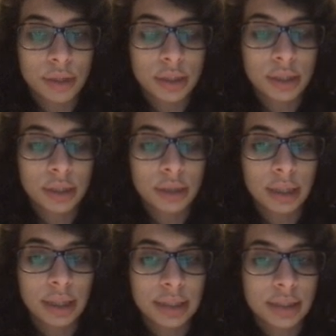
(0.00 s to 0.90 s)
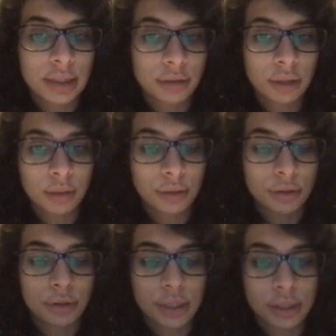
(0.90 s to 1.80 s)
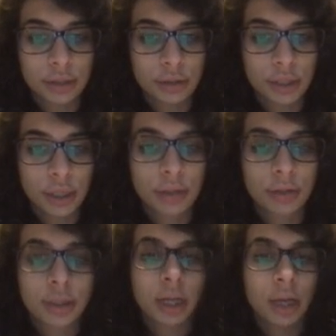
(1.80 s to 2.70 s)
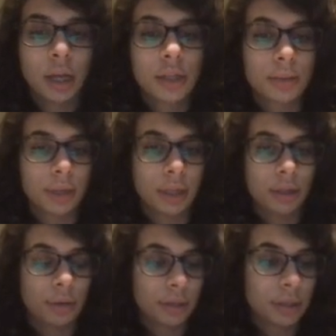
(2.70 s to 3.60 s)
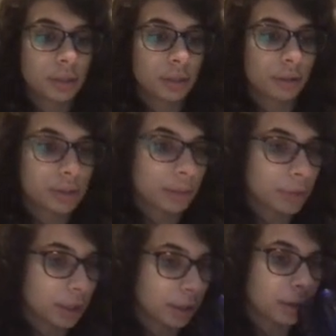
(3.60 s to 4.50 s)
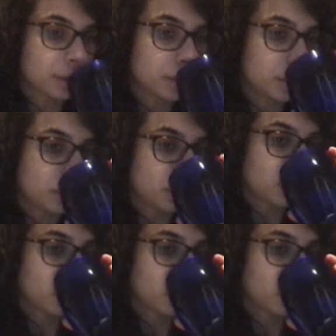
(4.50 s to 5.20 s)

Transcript: which is going to be less than or equal to $600. So my inequality is going to look something like this here.